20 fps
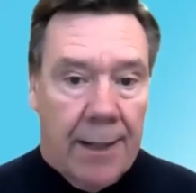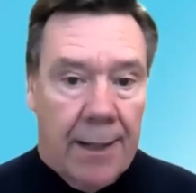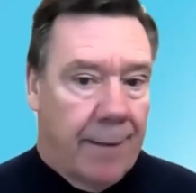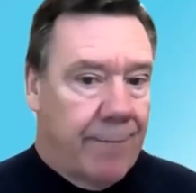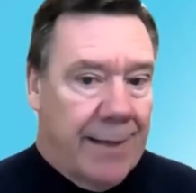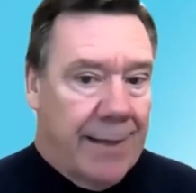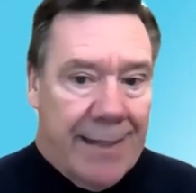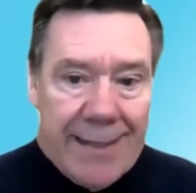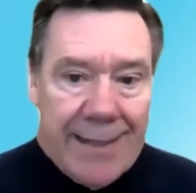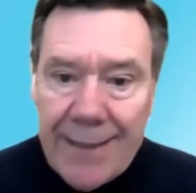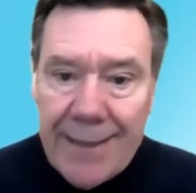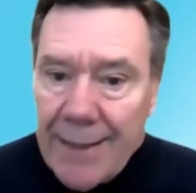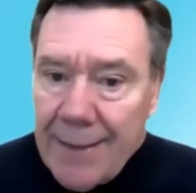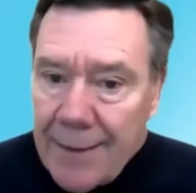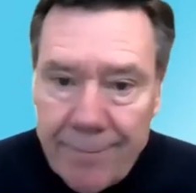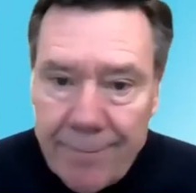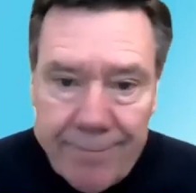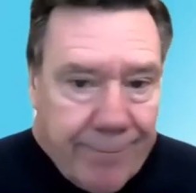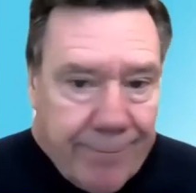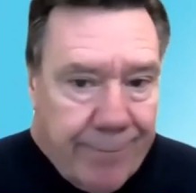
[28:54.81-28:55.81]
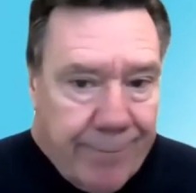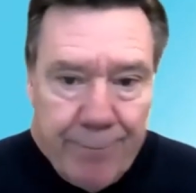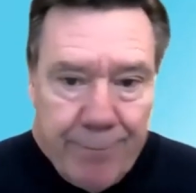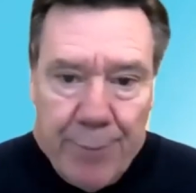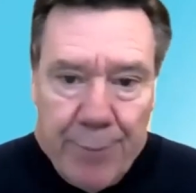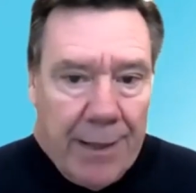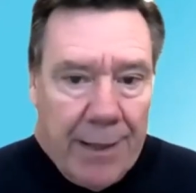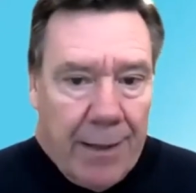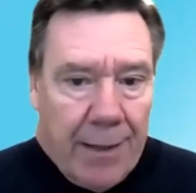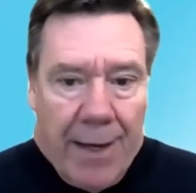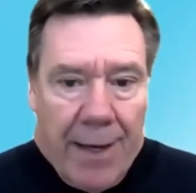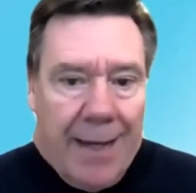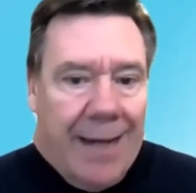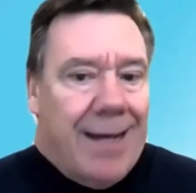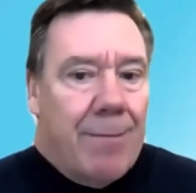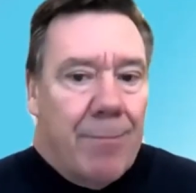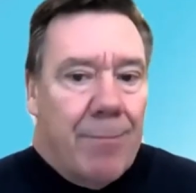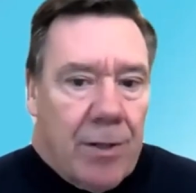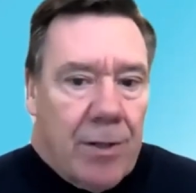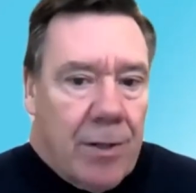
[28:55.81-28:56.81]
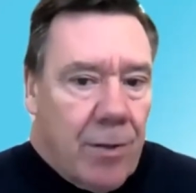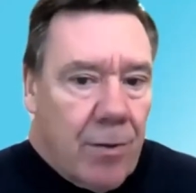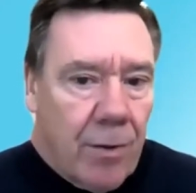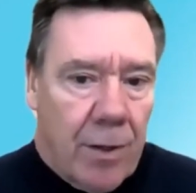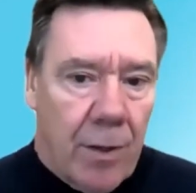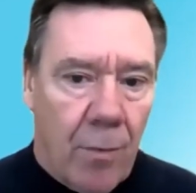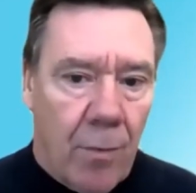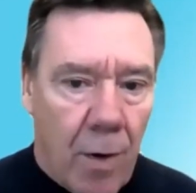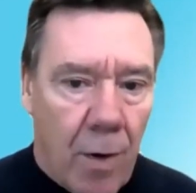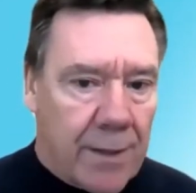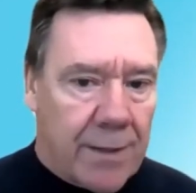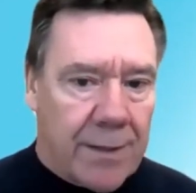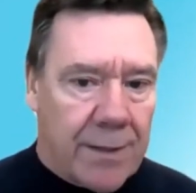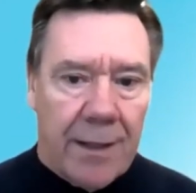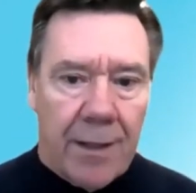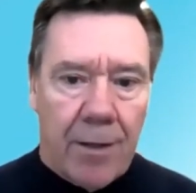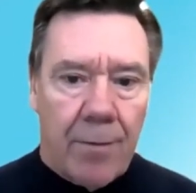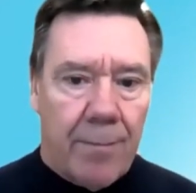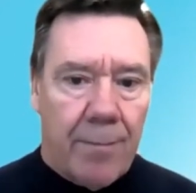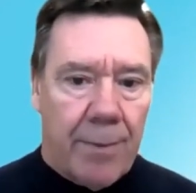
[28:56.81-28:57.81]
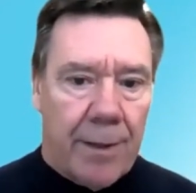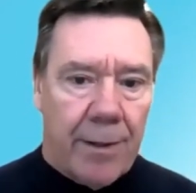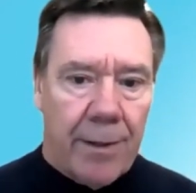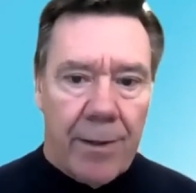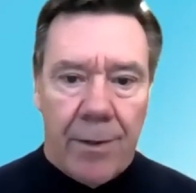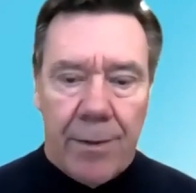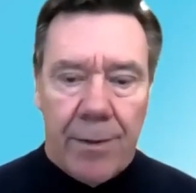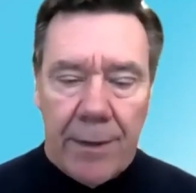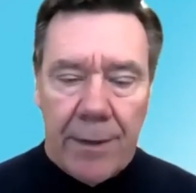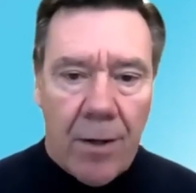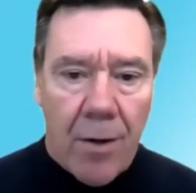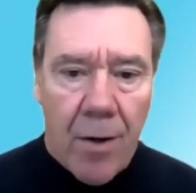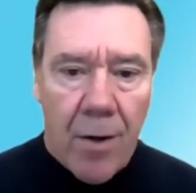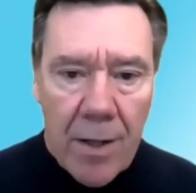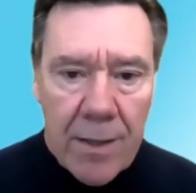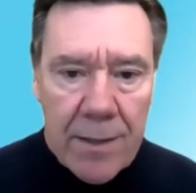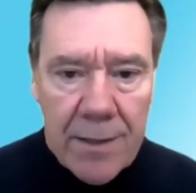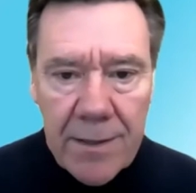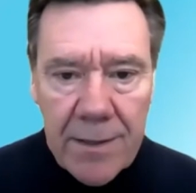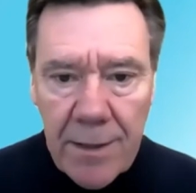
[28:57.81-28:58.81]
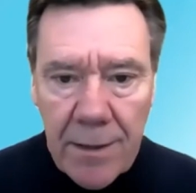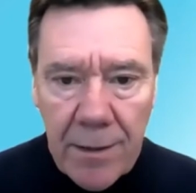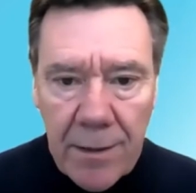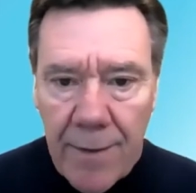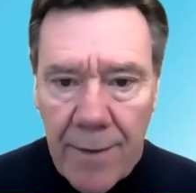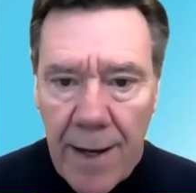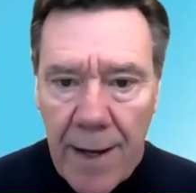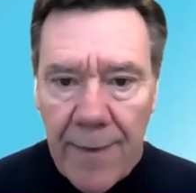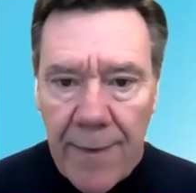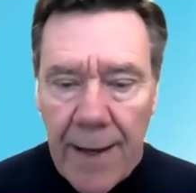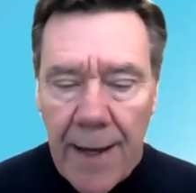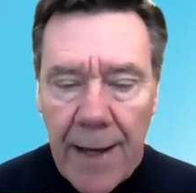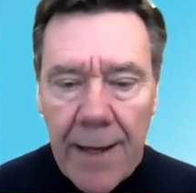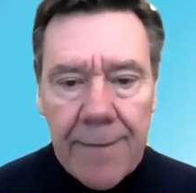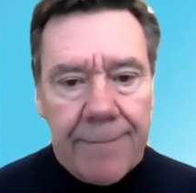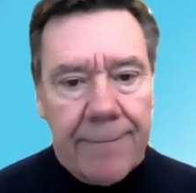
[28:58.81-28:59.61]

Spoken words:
easy to pick about any material you want as an air barrier and then caulk and seal around that.